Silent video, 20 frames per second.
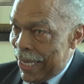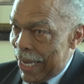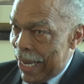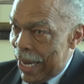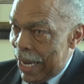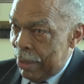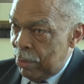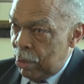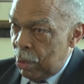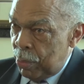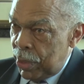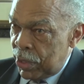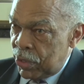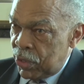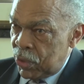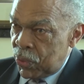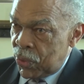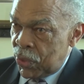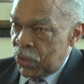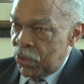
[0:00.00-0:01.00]
time the
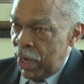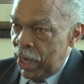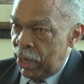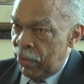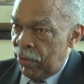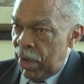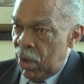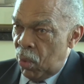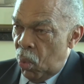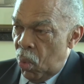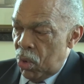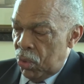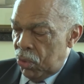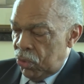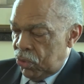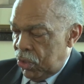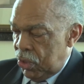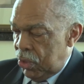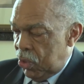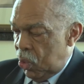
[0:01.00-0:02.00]
buses were segregated.
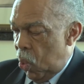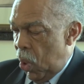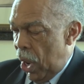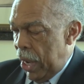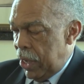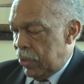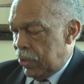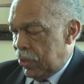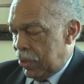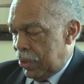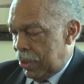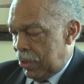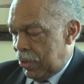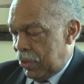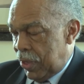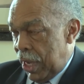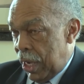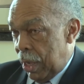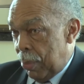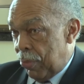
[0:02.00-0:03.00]
The whites
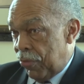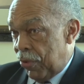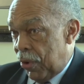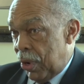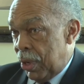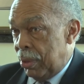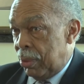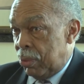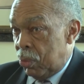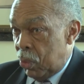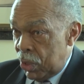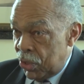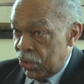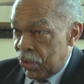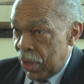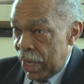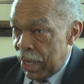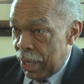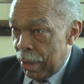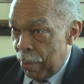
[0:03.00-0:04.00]
sat up front and we
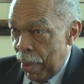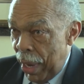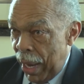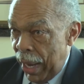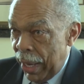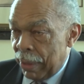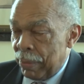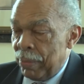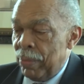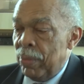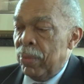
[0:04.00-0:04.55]
sat in the back.